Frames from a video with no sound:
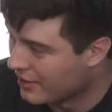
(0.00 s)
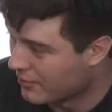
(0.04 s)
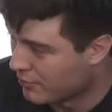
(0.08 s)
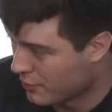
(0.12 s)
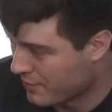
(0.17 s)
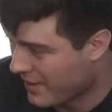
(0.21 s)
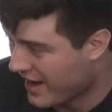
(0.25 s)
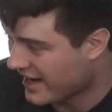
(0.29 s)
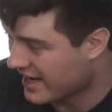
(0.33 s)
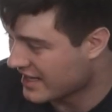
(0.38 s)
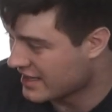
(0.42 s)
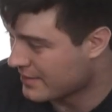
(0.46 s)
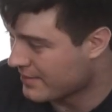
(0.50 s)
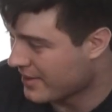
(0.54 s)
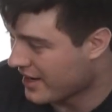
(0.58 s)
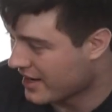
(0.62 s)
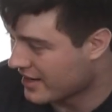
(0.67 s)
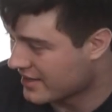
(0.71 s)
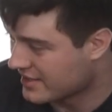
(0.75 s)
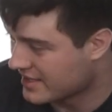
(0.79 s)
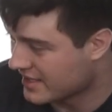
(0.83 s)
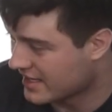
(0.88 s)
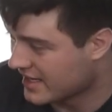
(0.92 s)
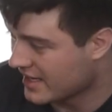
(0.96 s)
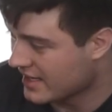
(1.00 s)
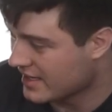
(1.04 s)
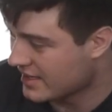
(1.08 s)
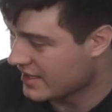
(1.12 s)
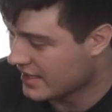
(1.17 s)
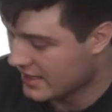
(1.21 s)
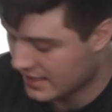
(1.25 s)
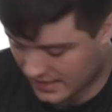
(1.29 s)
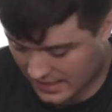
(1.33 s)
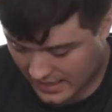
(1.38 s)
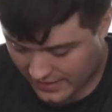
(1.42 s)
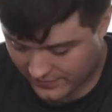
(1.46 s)
We're back in the BIOS again.
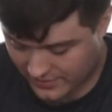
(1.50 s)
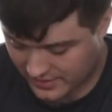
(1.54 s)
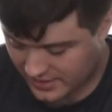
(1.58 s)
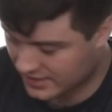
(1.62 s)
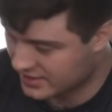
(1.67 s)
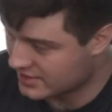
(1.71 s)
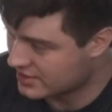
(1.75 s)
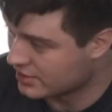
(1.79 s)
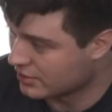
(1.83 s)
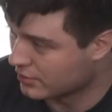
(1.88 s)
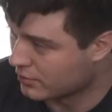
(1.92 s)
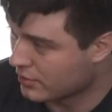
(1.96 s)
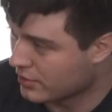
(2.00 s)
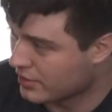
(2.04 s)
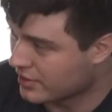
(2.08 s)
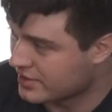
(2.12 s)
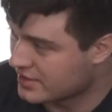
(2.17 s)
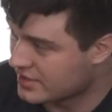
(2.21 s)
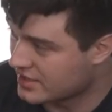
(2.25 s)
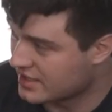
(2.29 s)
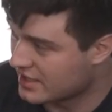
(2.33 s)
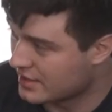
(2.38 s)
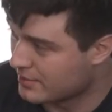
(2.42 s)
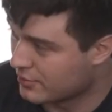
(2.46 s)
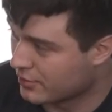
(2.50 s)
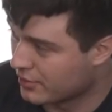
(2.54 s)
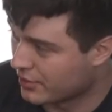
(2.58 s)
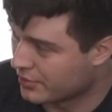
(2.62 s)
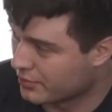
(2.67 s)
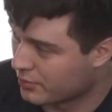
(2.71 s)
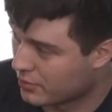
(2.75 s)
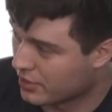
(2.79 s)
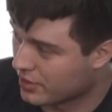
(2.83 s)
Everything still works, keyboard